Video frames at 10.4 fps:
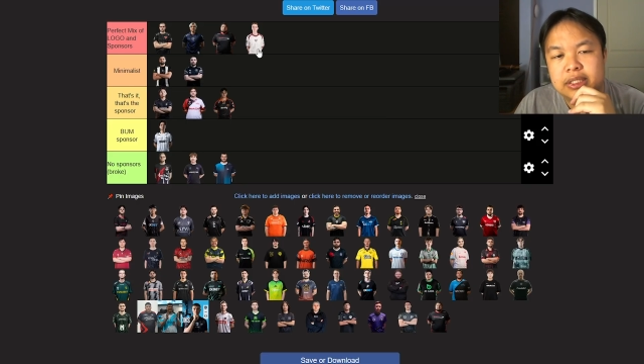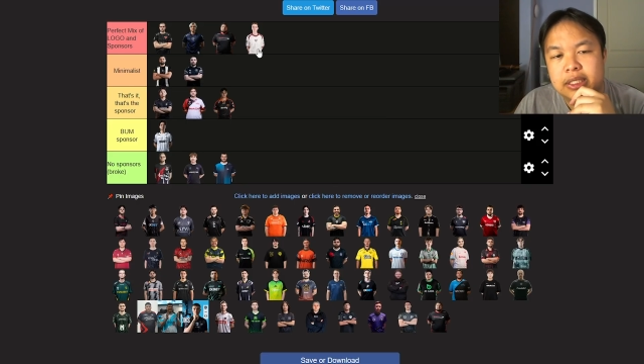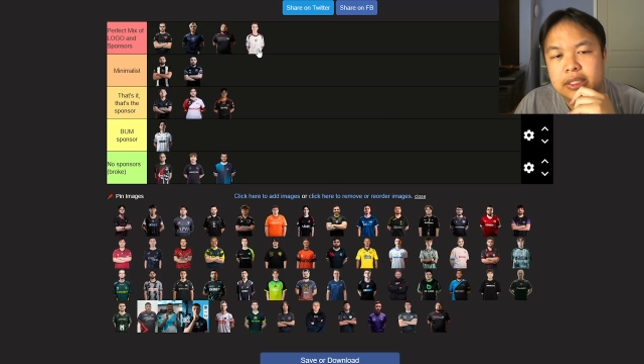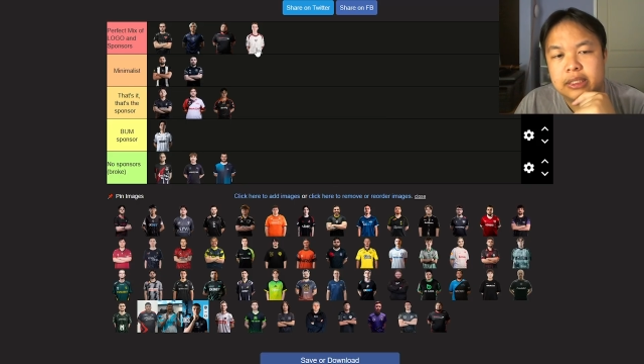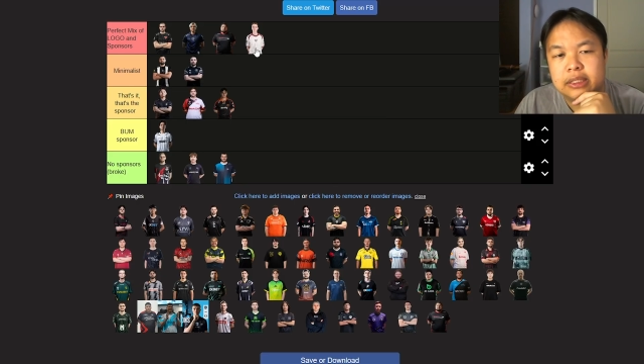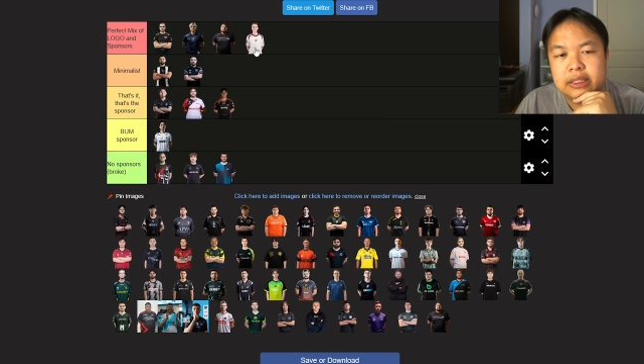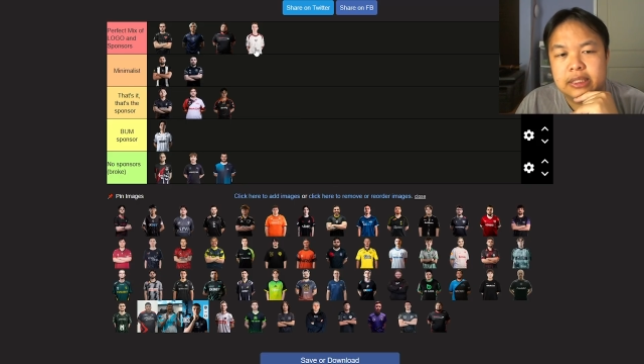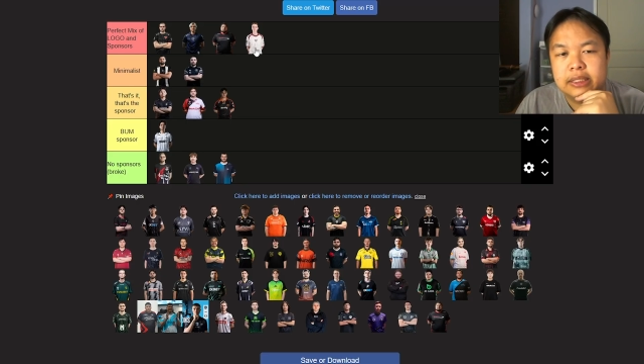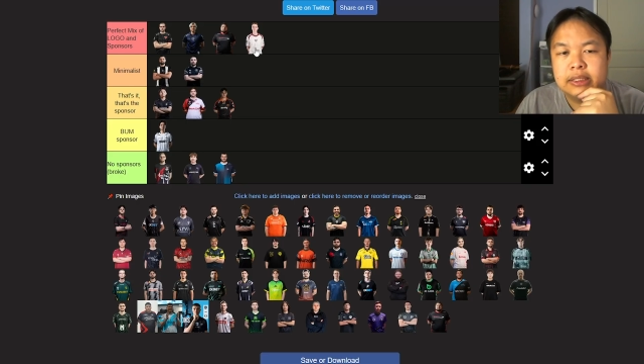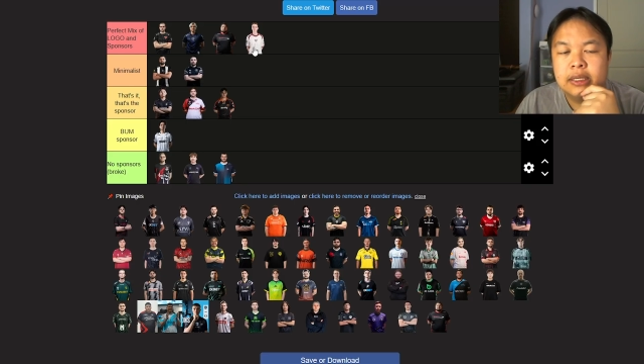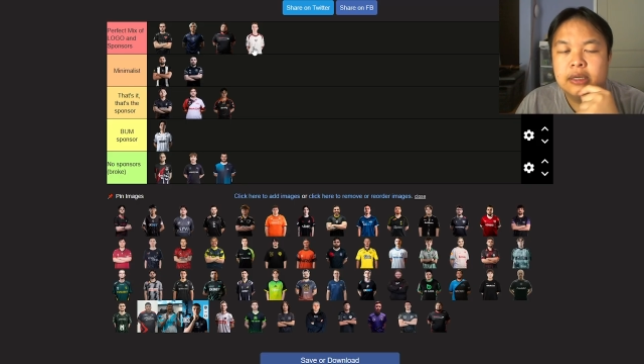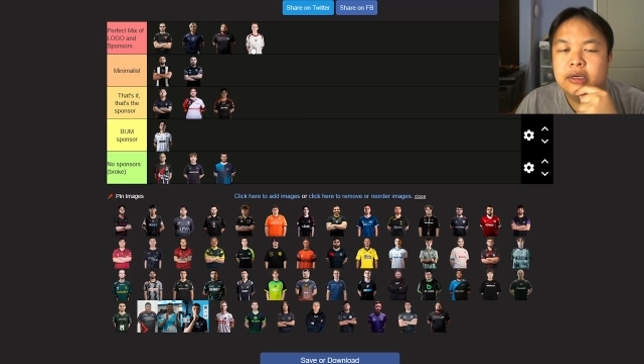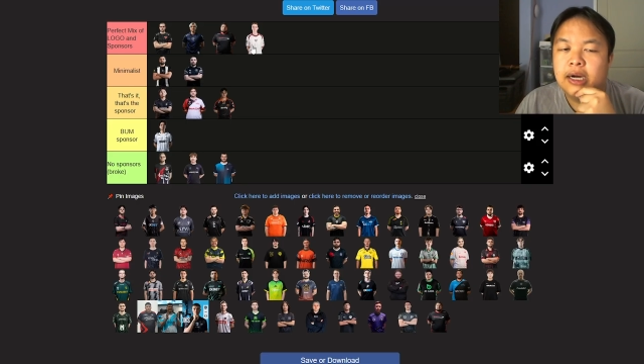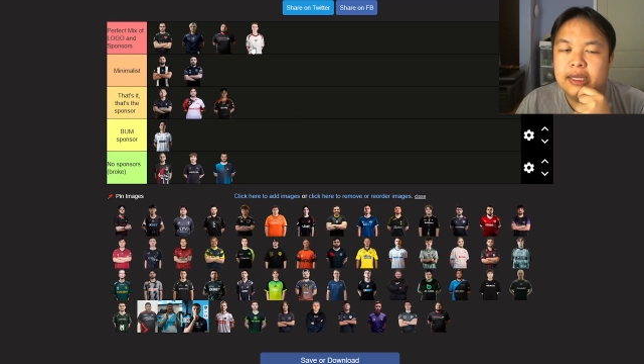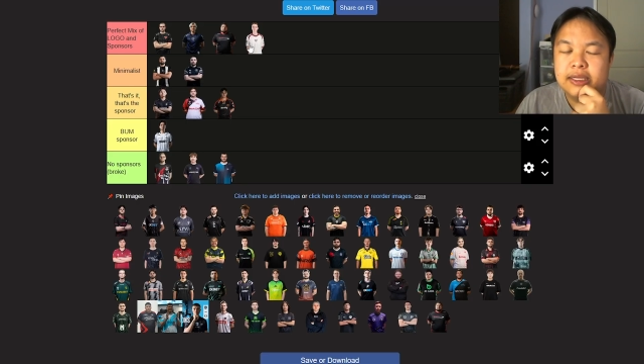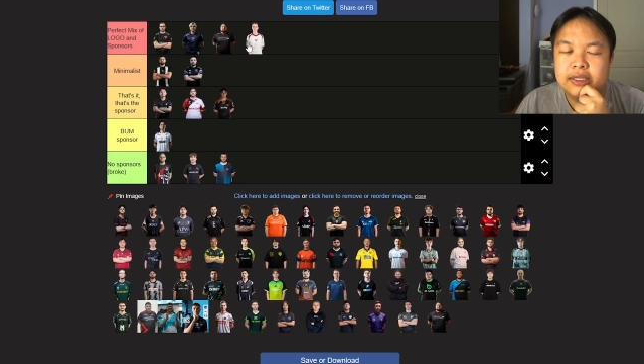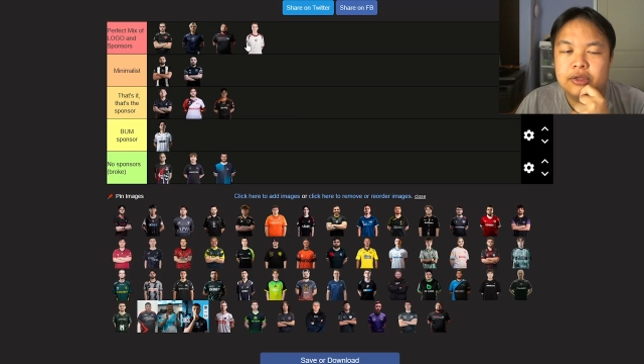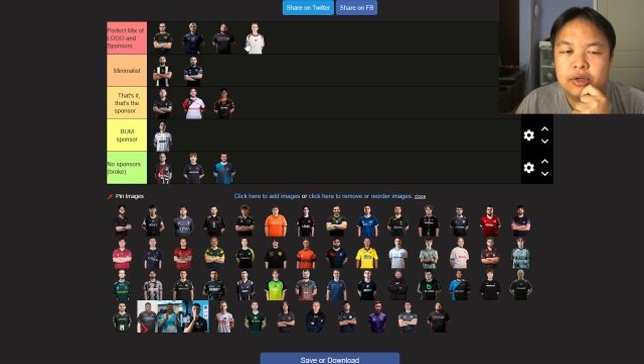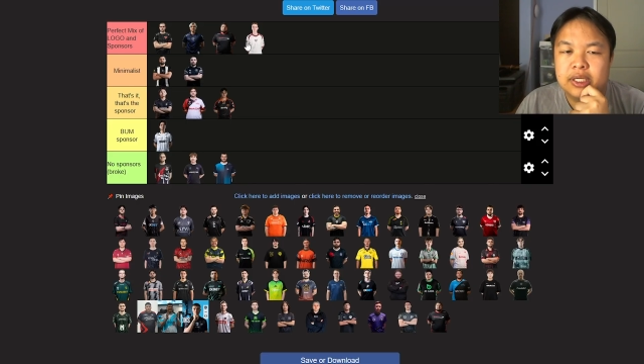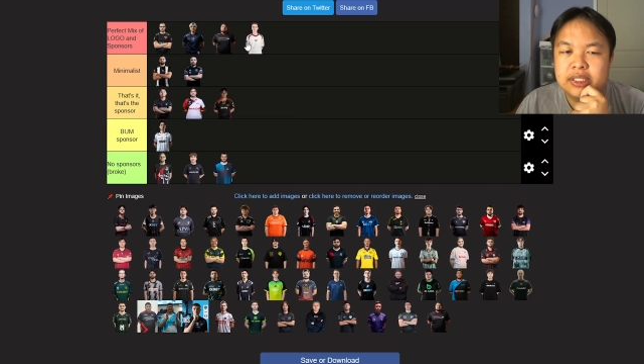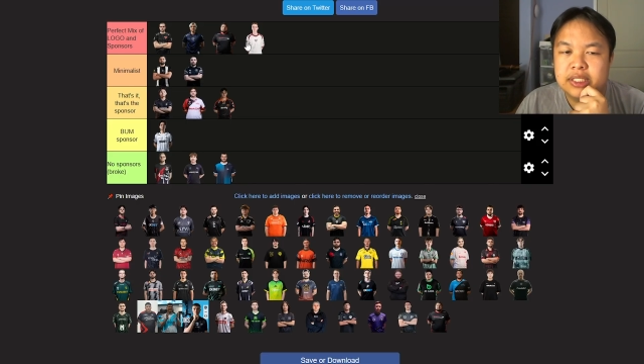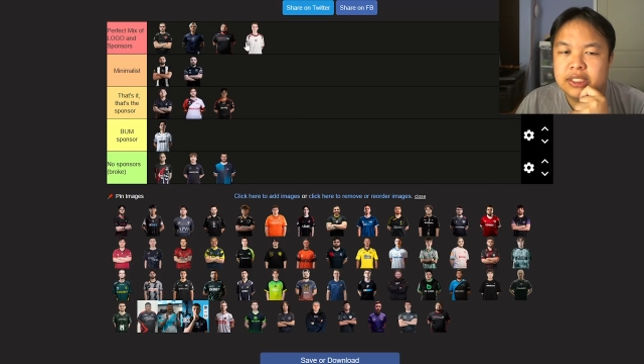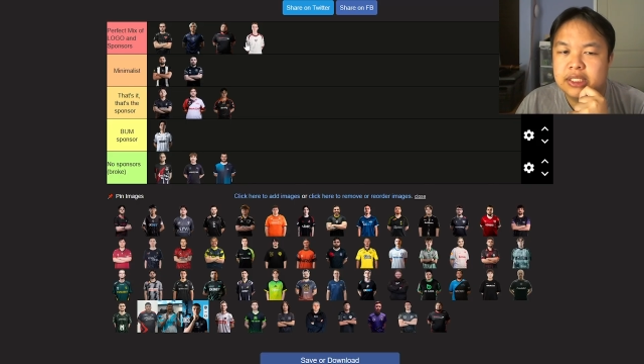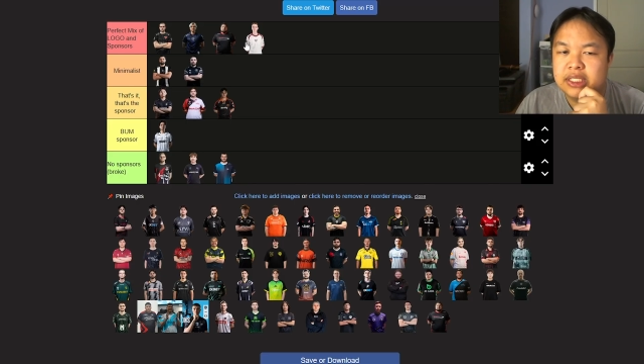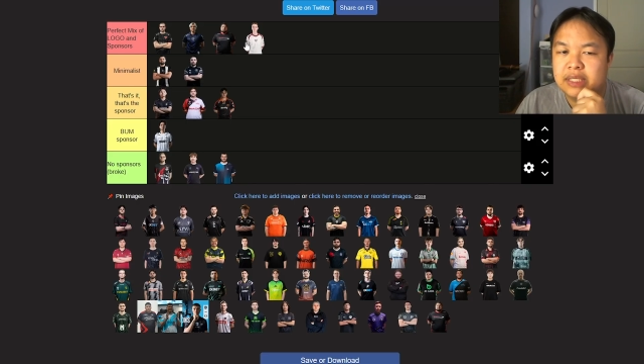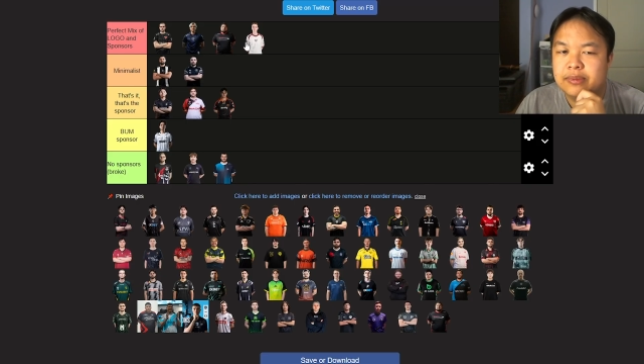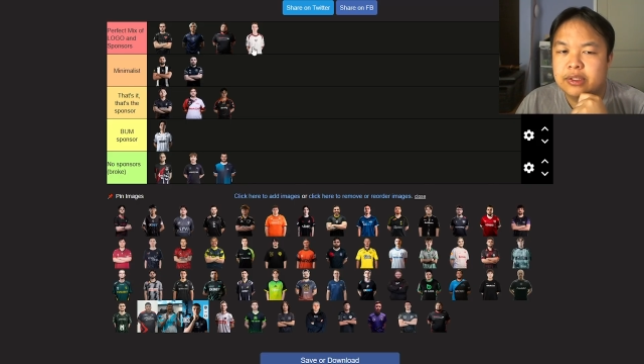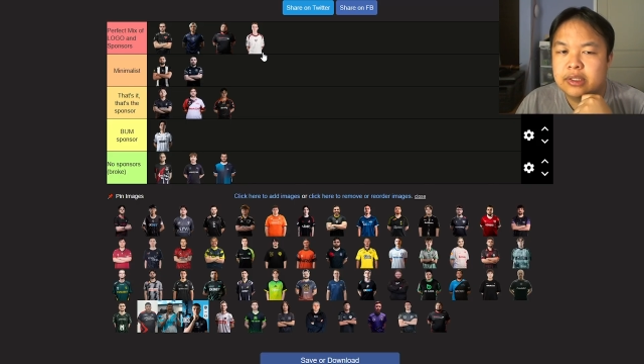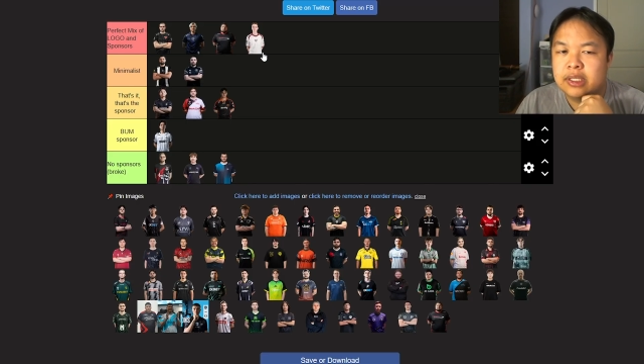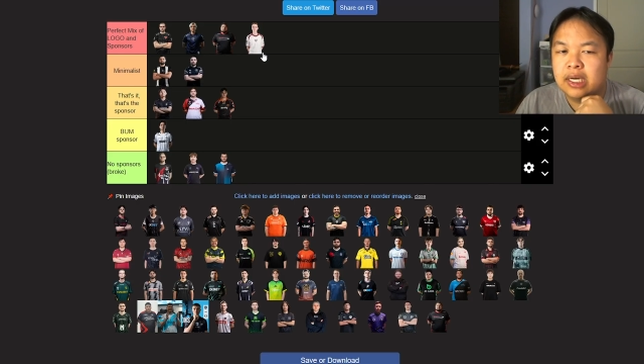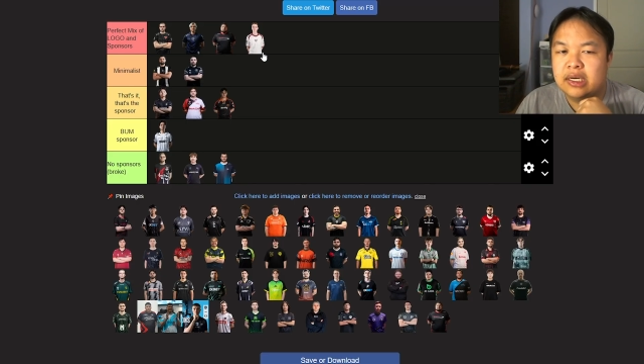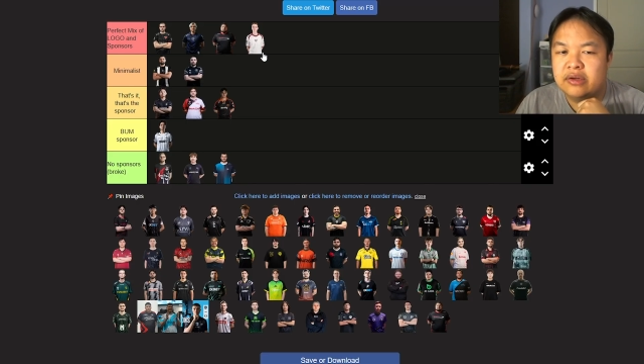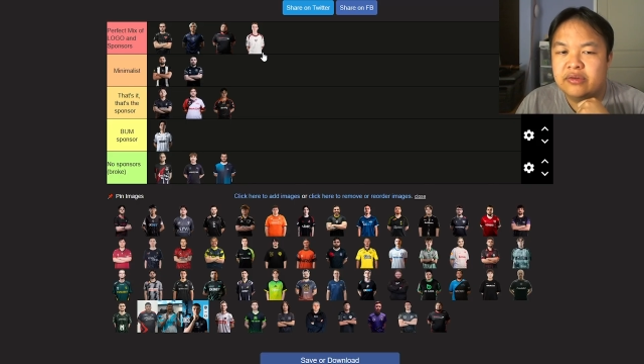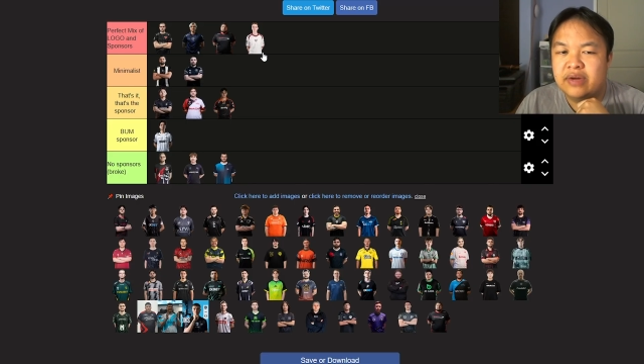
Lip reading: I think the organization is able to kind of,